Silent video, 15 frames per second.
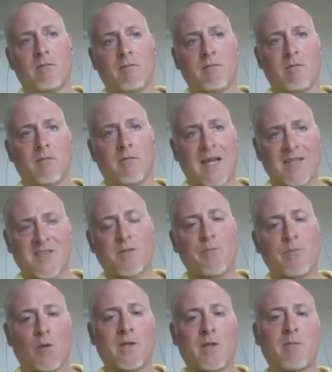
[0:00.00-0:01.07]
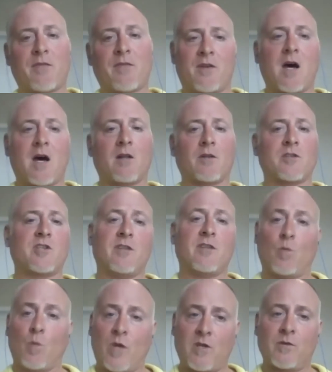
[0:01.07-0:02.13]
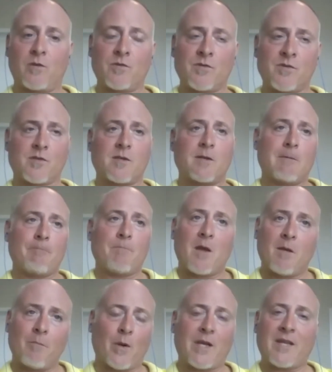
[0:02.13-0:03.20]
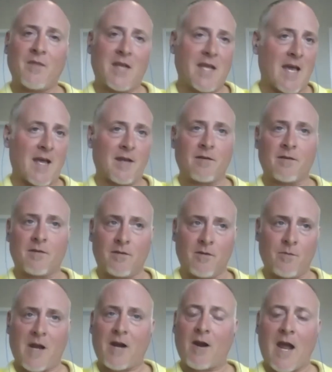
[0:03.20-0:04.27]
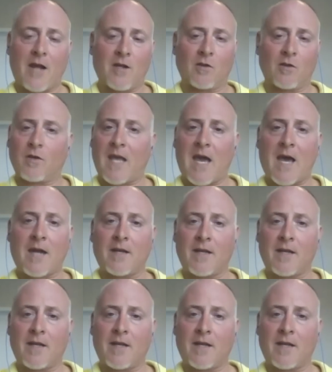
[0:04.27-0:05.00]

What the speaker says: that's the billing methodology that we use. But in the end, no matter how you look at it,